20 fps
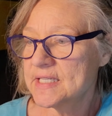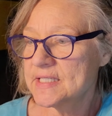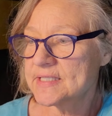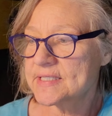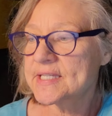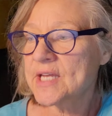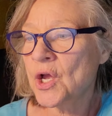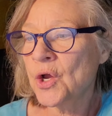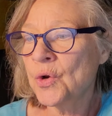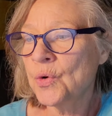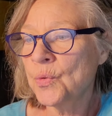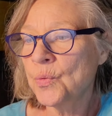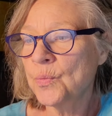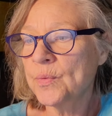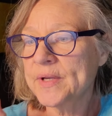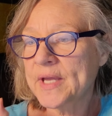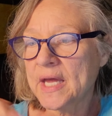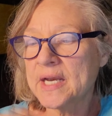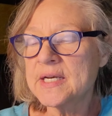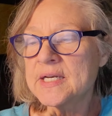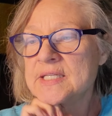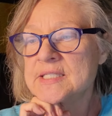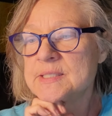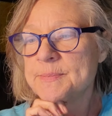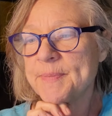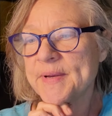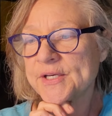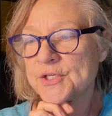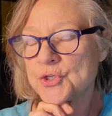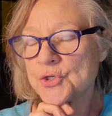So, got an
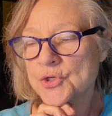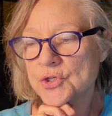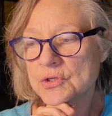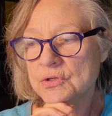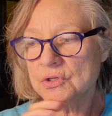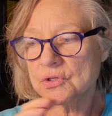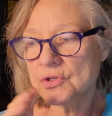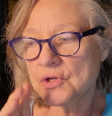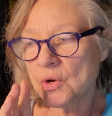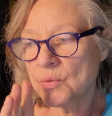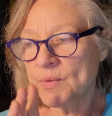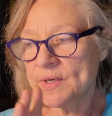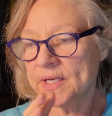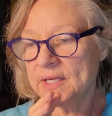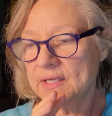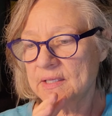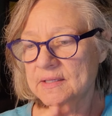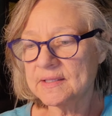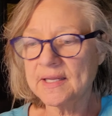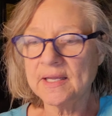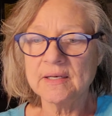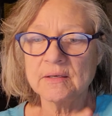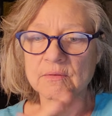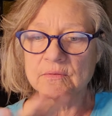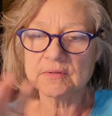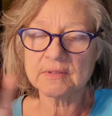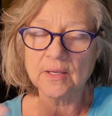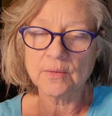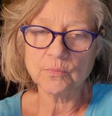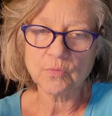inspector going in.
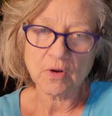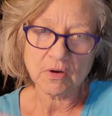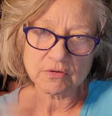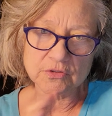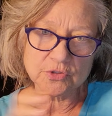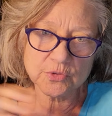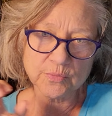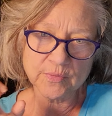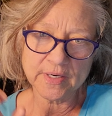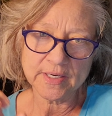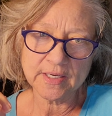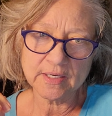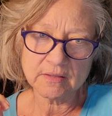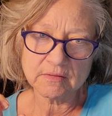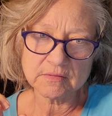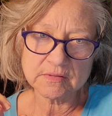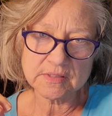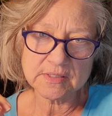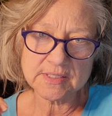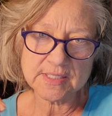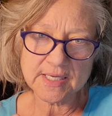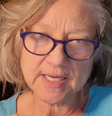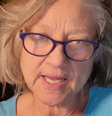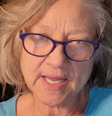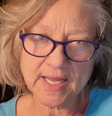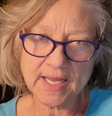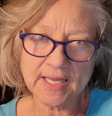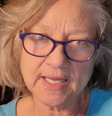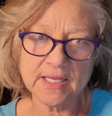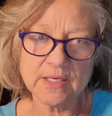They walked around,
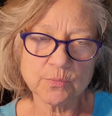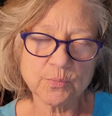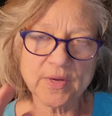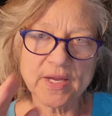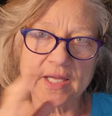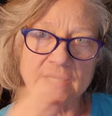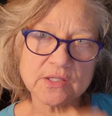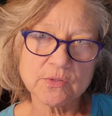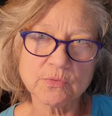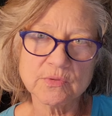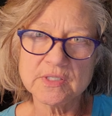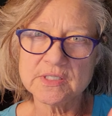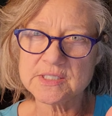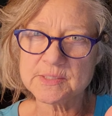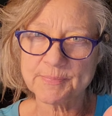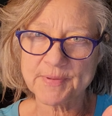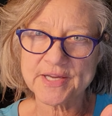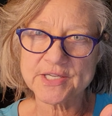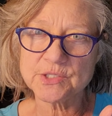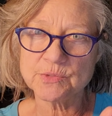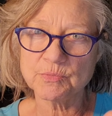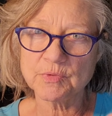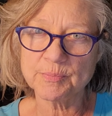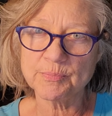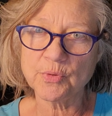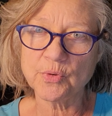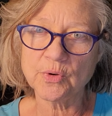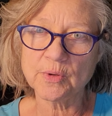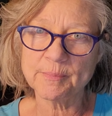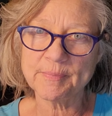and we got the inspection
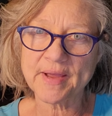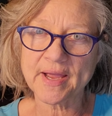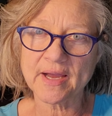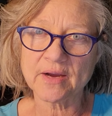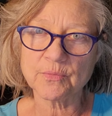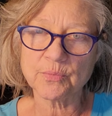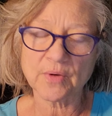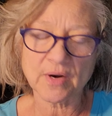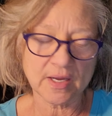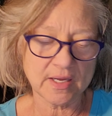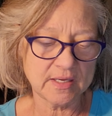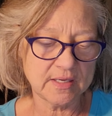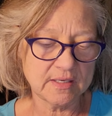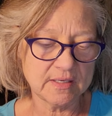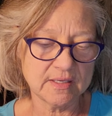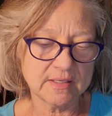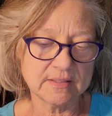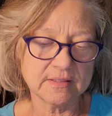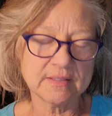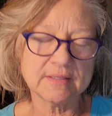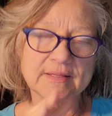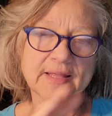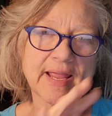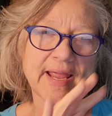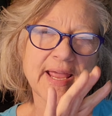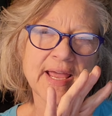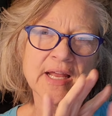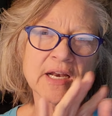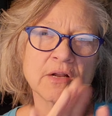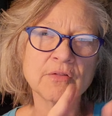report back, right? And
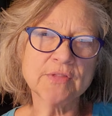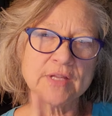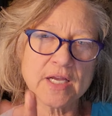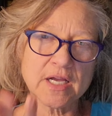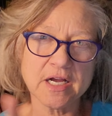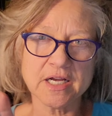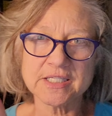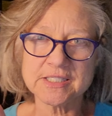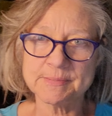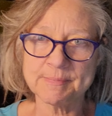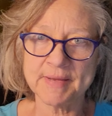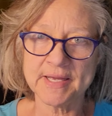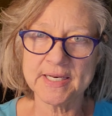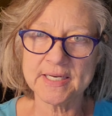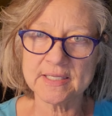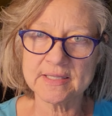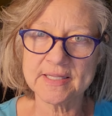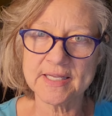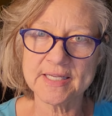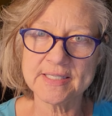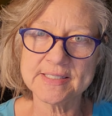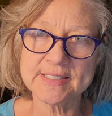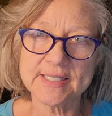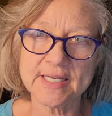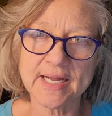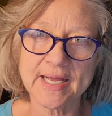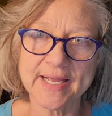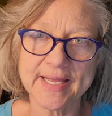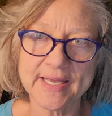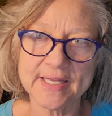they had all the cosmetic things
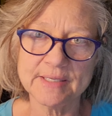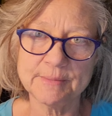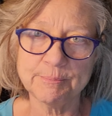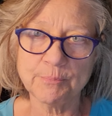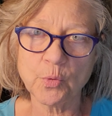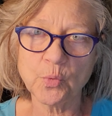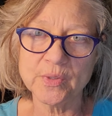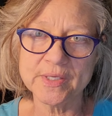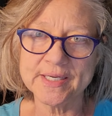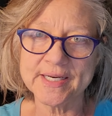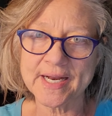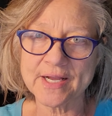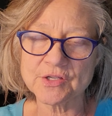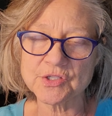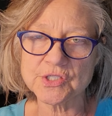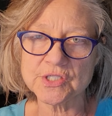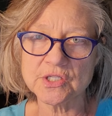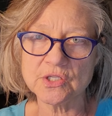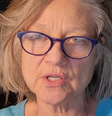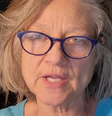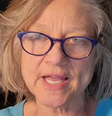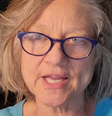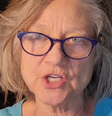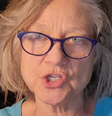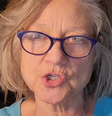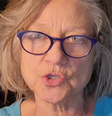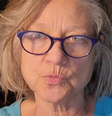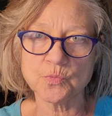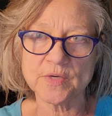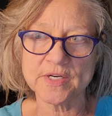that I had pointed out to the
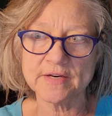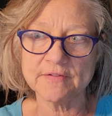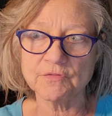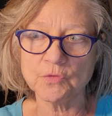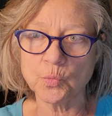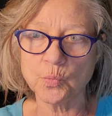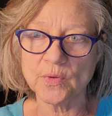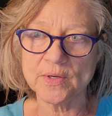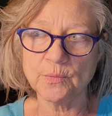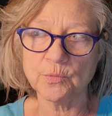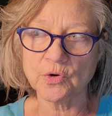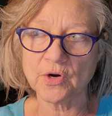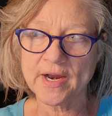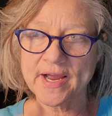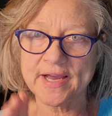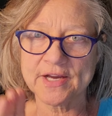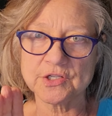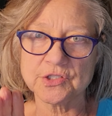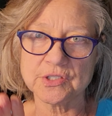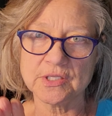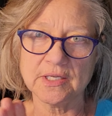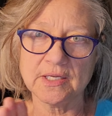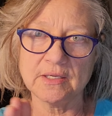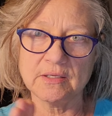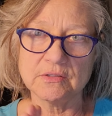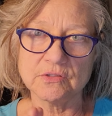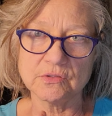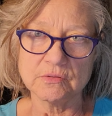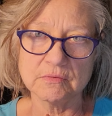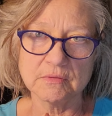agent whenever we were actually